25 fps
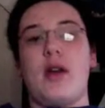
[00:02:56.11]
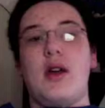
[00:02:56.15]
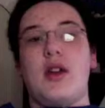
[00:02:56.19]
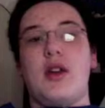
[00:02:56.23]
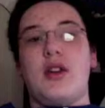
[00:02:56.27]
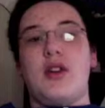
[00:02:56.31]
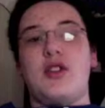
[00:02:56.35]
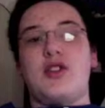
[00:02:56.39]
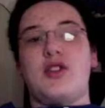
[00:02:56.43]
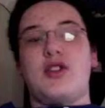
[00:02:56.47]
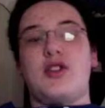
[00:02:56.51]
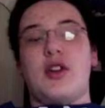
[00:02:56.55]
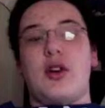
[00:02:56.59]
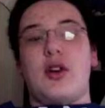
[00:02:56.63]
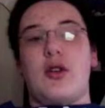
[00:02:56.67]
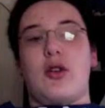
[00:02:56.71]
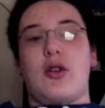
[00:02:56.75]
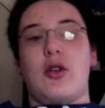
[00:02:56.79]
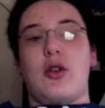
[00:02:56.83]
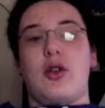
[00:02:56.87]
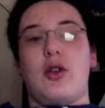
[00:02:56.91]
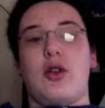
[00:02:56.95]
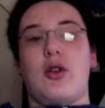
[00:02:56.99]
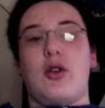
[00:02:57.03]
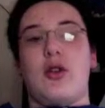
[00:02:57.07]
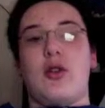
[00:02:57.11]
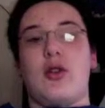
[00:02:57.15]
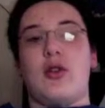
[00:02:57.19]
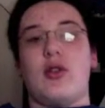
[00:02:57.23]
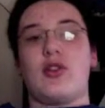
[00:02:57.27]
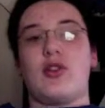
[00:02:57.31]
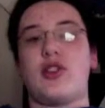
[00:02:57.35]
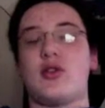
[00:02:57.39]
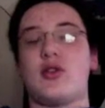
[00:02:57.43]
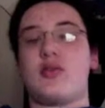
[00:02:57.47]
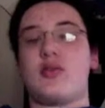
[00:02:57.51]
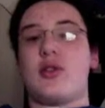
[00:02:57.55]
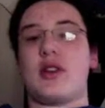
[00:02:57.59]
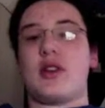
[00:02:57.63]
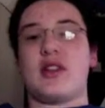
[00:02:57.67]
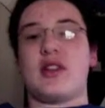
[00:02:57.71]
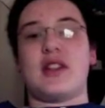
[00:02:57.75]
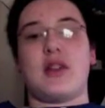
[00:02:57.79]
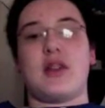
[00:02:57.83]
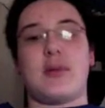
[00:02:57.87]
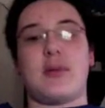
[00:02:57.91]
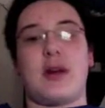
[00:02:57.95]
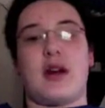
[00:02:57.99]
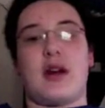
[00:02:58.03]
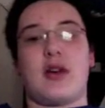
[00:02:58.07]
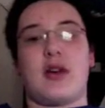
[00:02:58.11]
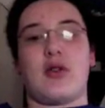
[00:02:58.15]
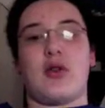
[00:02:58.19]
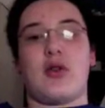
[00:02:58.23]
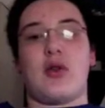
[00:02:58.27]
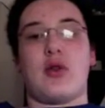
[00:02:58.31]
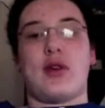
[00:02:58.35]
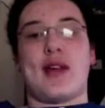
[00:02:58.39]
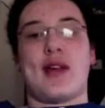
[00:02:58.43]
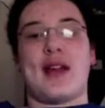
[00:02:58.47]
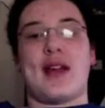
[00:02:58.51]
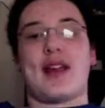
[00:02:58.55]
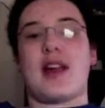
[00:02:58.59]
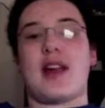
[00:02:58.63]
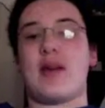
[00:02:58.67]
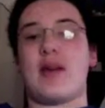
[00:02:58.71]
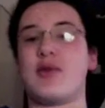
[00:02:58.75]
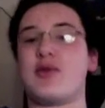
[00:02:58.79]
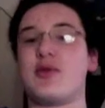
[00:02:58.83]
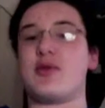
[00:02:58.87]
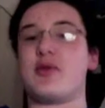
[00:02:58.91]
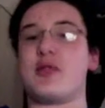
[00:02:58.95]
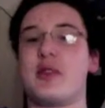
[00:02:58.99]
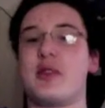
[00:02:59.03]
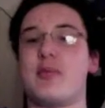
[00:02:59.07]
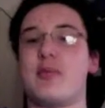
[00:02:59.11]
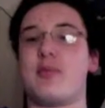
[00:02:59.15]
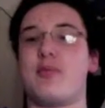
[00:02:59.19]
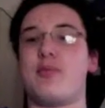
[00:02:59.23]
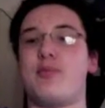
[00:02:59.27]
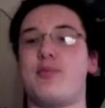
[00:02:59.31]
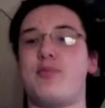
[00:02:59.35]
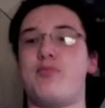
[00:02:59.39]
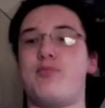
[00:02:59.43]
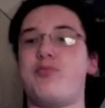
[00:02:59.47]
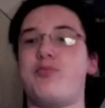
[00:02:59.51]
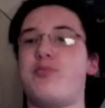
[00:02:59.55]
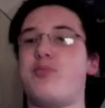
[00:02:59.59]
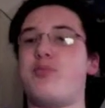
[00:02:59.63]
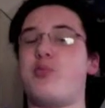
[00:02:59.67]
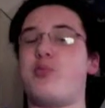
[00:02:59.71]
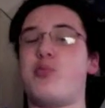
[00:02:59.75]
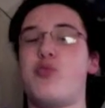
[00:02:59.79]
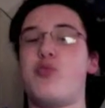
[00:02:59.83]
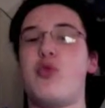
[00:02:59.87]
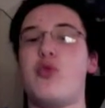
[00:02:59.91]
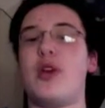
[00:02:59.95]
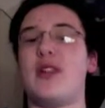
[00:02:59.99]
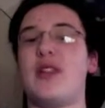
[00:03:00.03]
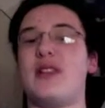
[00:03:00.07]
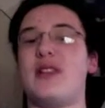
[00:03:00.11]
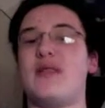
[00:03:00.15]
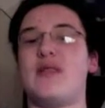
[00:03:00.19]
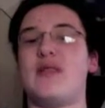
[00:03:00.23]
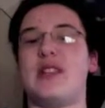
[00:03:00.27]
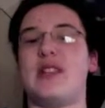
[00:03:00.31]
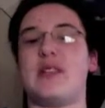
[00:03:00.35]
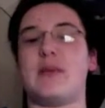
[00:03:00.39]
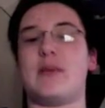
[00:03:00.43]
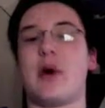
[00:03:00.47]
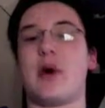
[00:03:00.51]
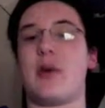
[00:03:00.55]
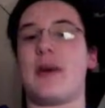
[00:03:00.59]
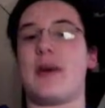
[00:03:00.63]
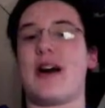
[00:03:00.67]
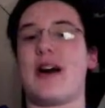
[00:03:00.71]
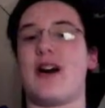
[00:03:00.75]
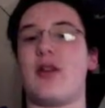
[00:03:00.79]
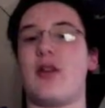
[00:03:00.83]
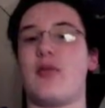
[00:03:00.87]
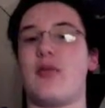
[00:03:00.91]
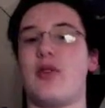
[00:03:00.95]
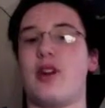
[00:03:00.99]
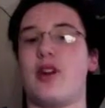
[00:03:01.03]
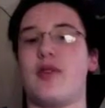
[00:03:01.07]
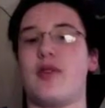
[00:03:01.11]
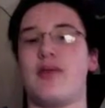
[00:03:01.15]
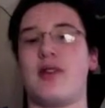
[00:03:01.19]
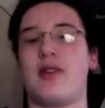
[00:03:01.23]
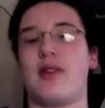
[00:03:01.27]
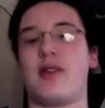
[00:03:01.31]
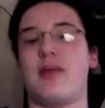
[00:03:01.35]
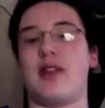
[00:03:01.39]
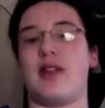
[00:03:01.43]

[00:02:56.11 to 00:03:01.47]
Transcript: So just plugged in the power cord. It comes with a relatively small power brick, but